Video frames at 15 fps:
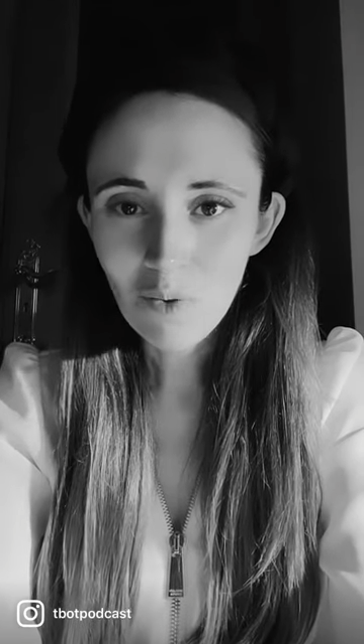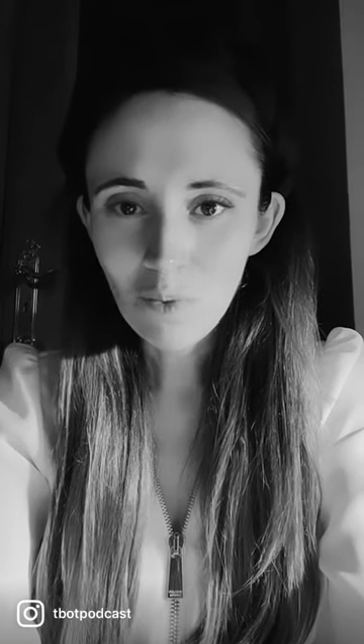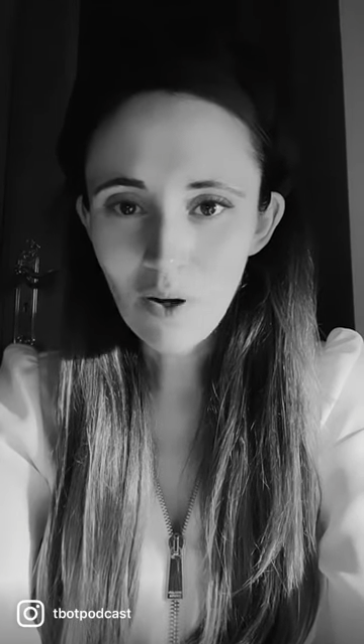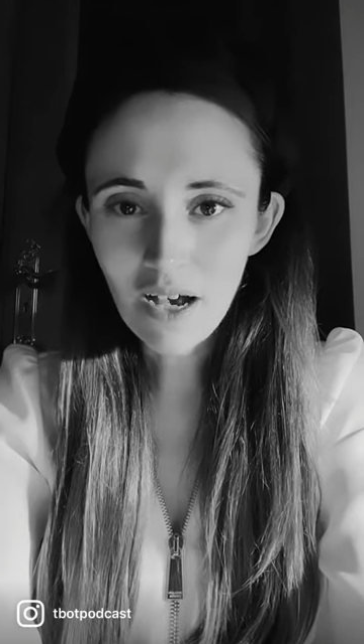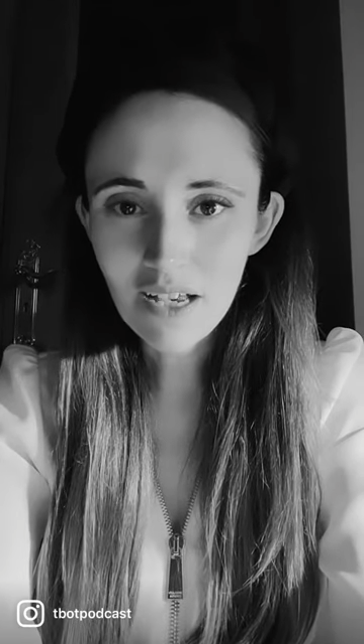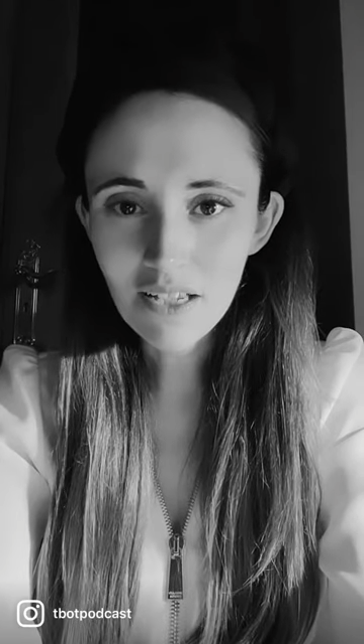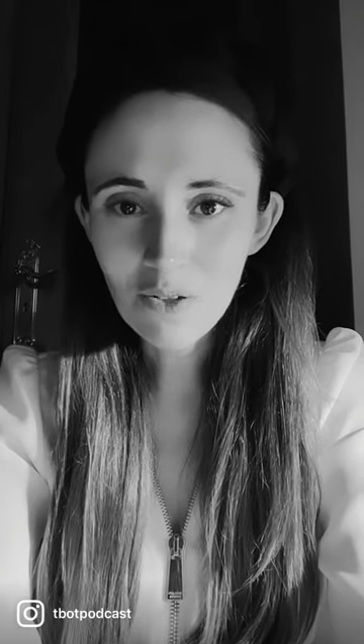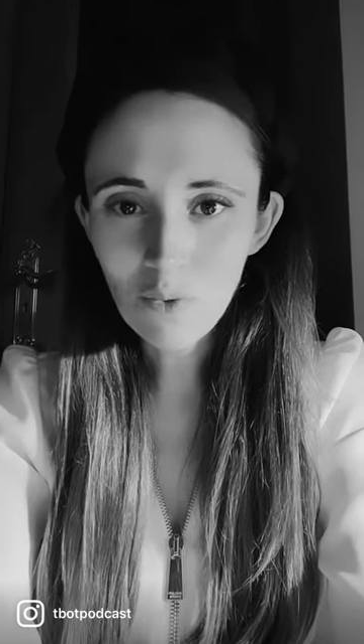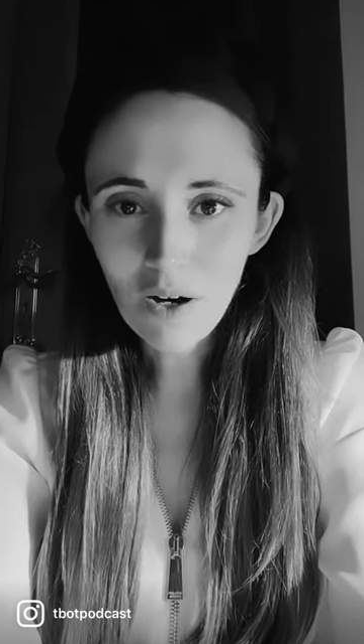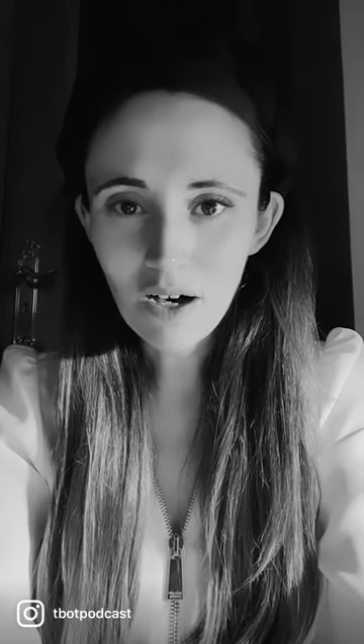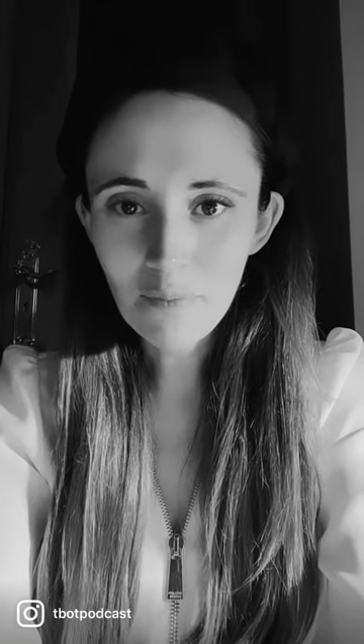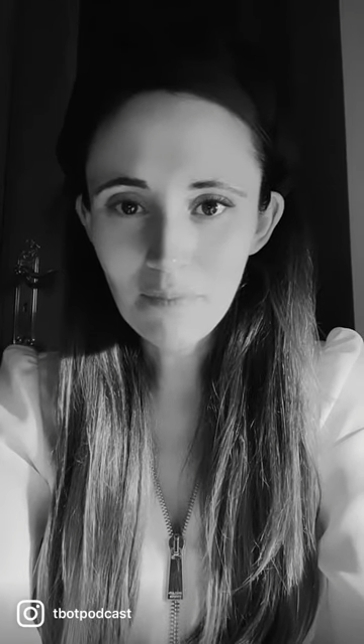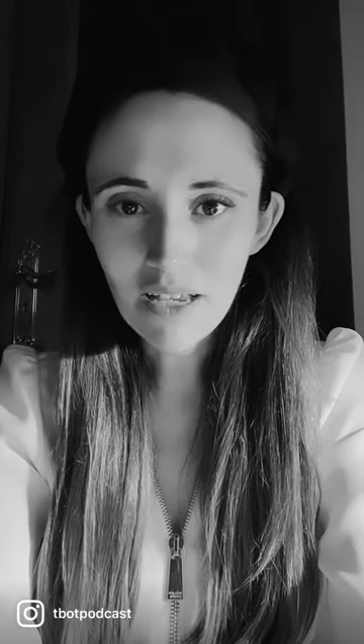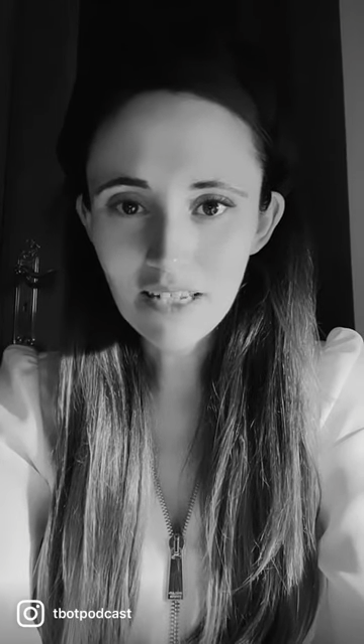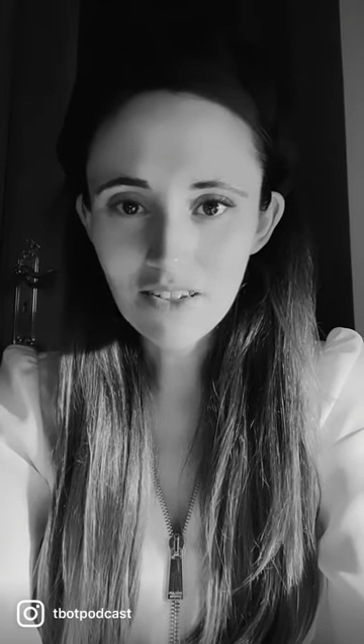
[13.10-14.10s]
where you
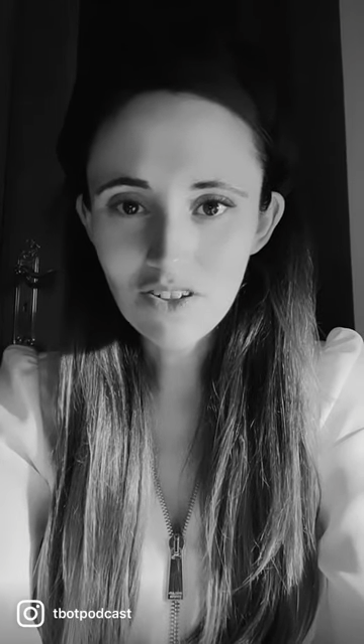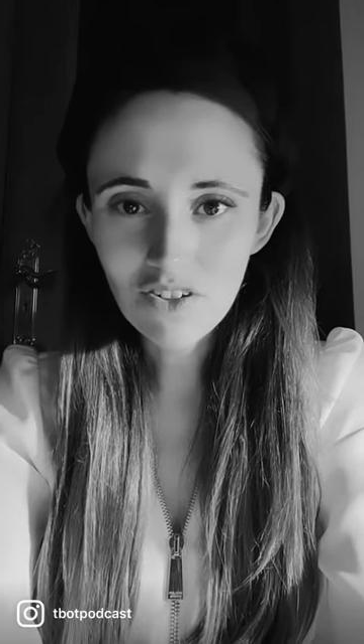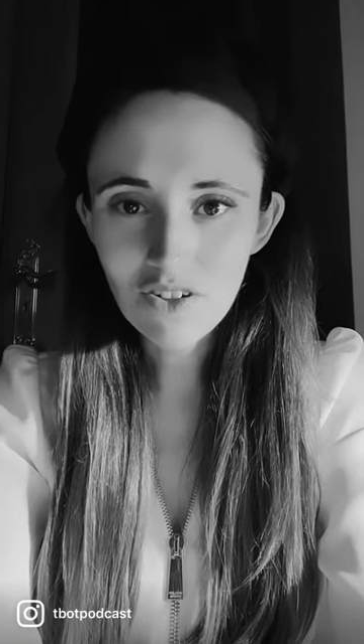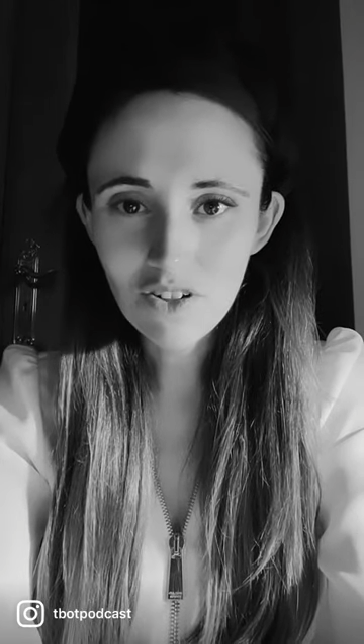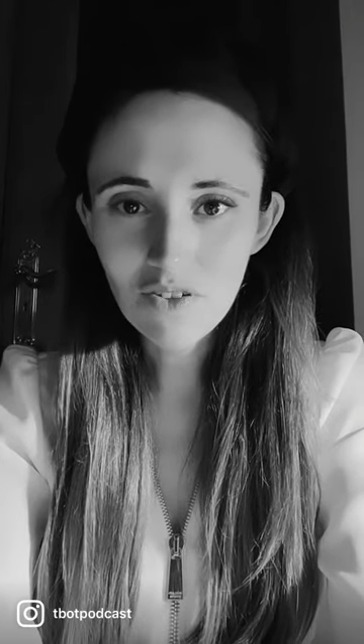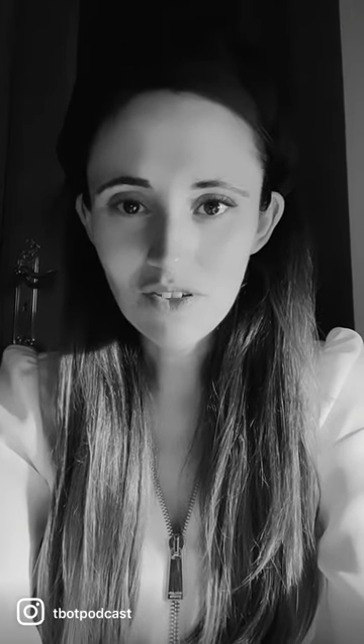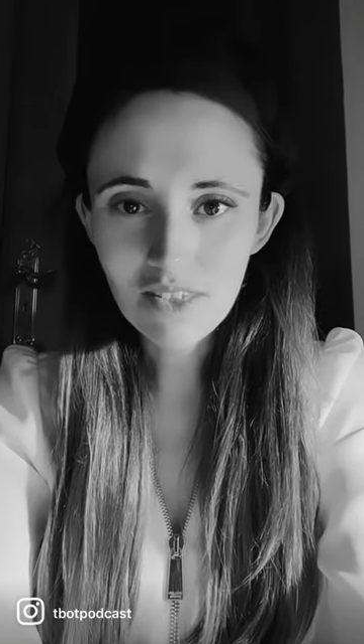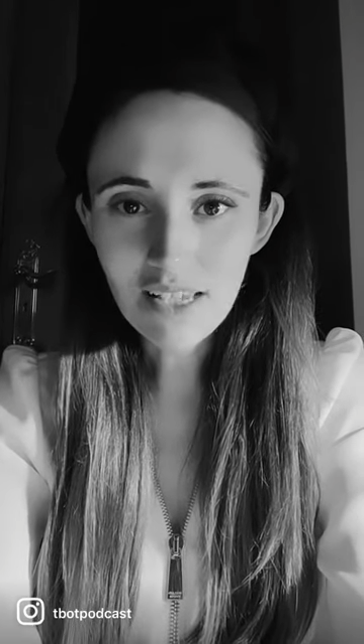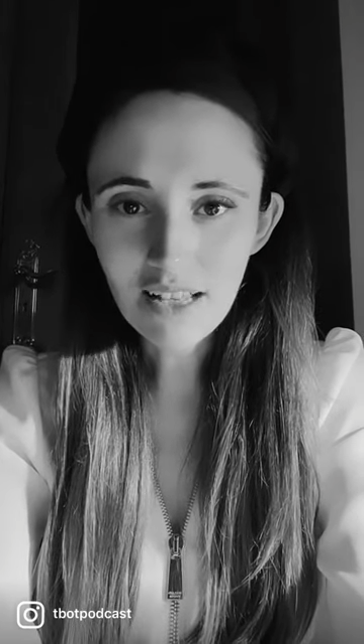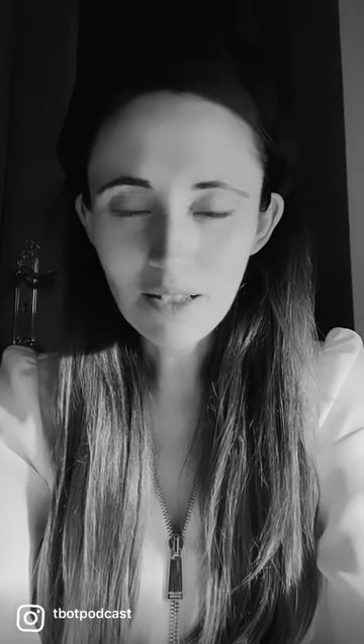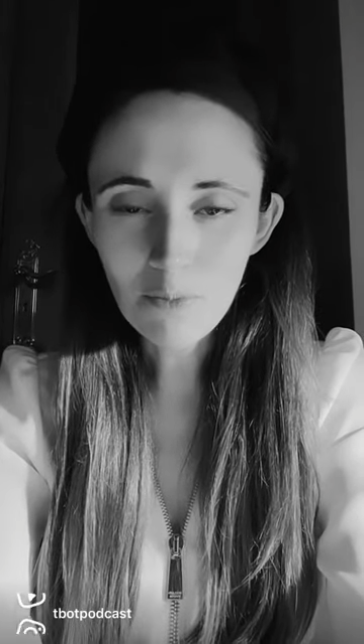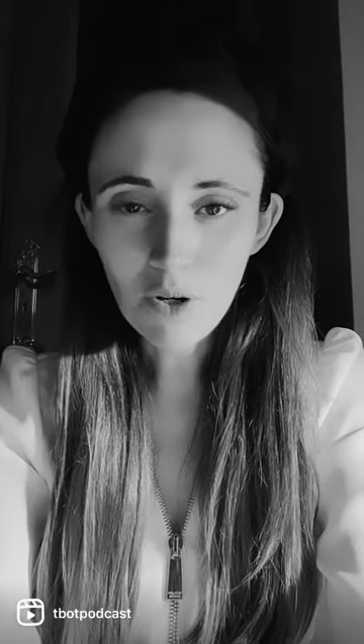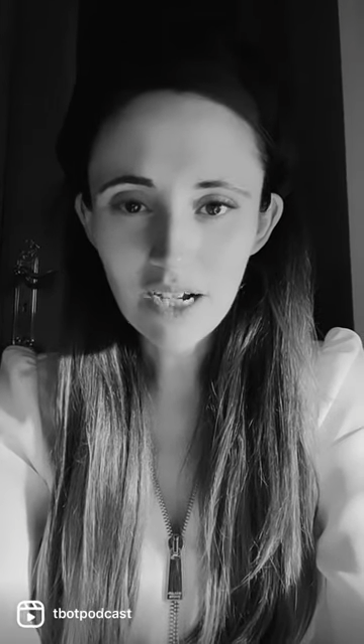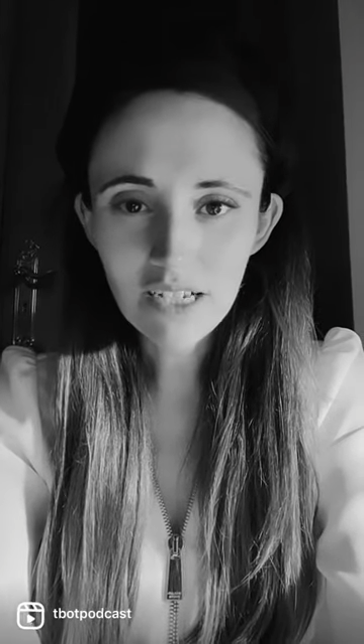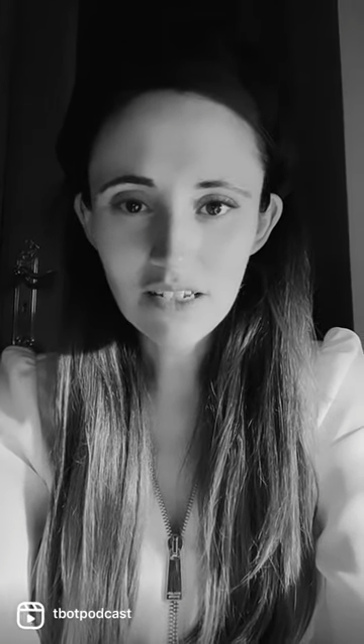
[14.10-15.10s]
are meant to
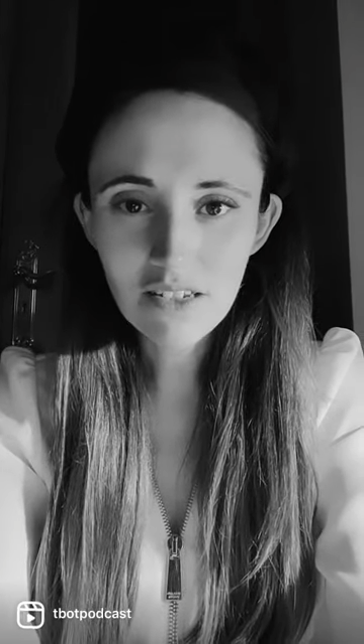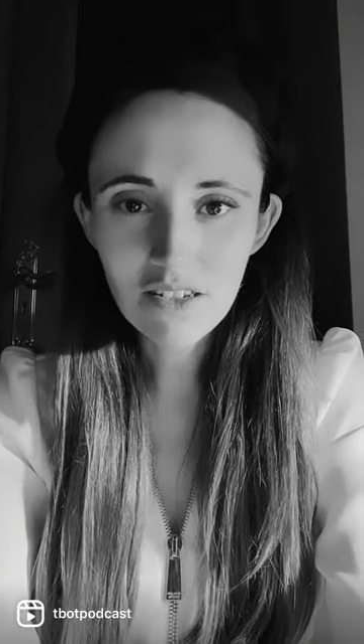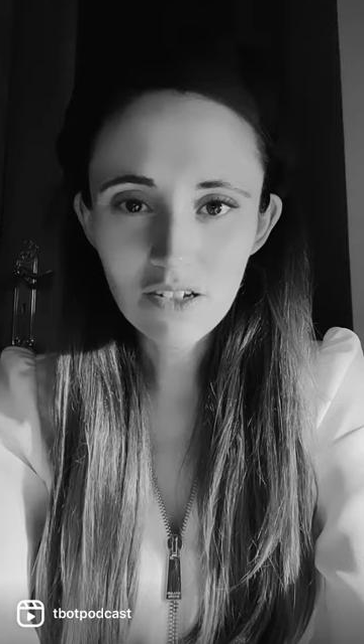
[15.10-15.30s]
celebrate